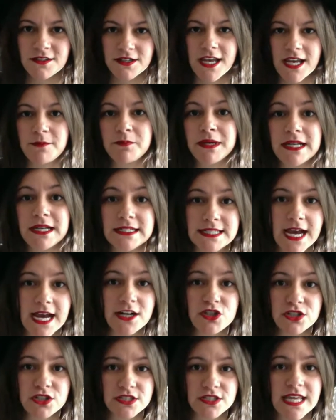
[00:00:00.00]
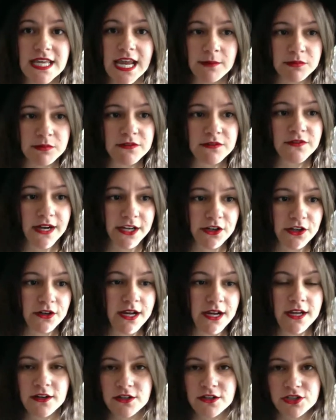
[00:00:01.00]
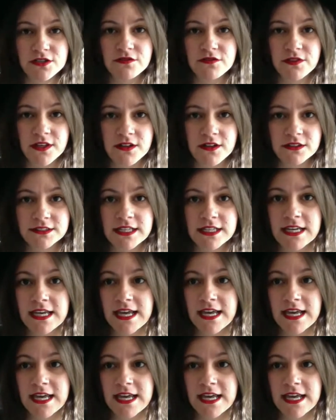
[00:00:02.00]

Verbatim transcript: Okay. But it's actually just amplifying your energy field.